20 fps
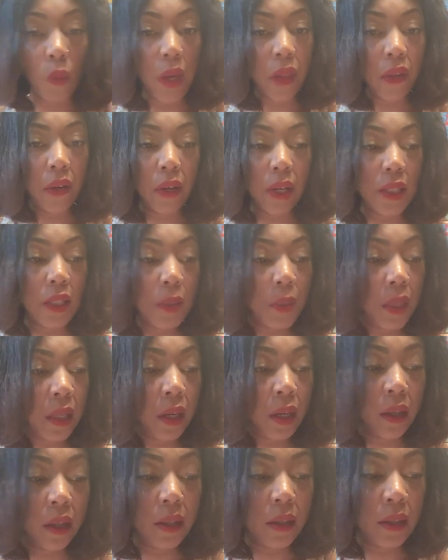whether it's
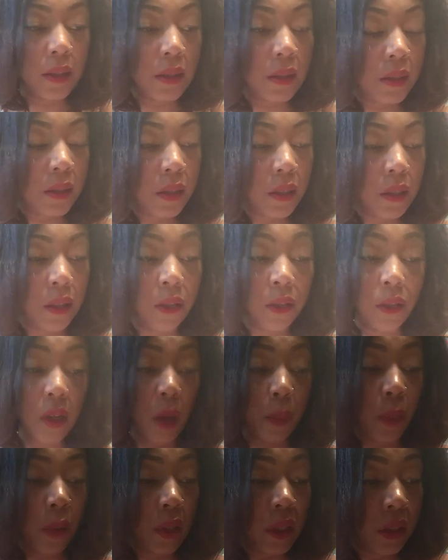because you're
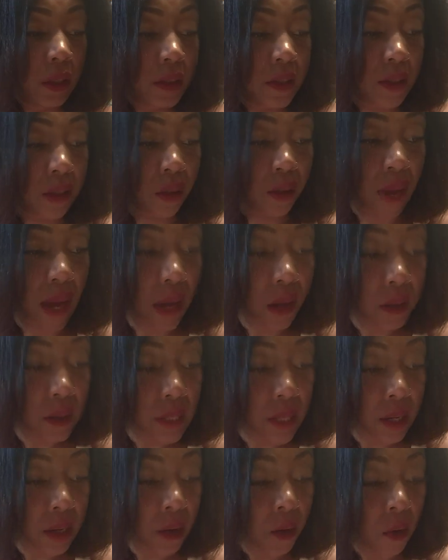not putting yourself out
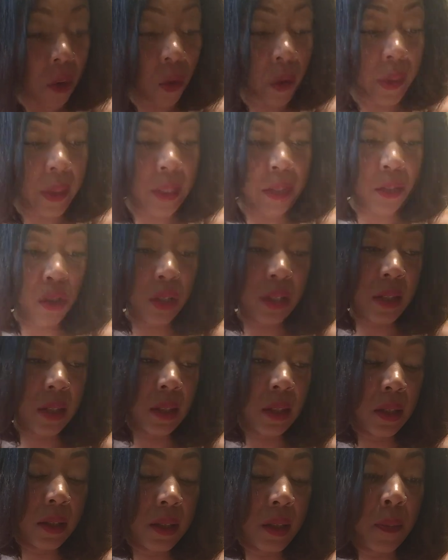there, or that's
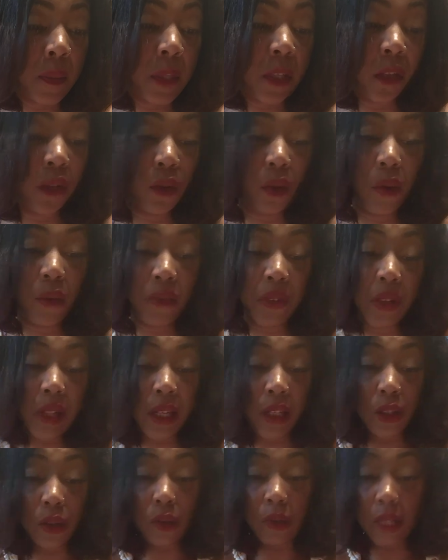just something you don't feel
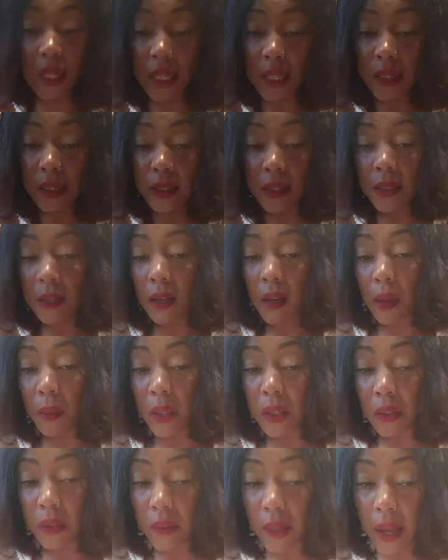like you need at this time
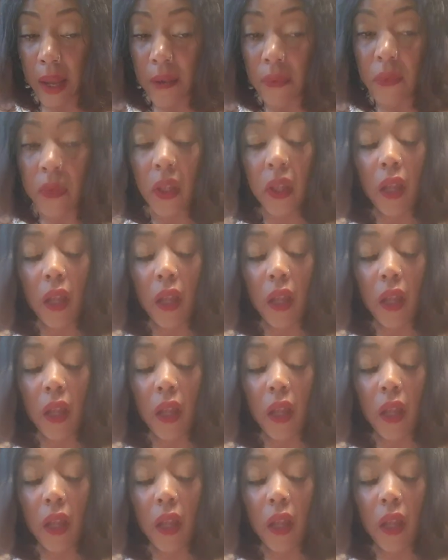in your life.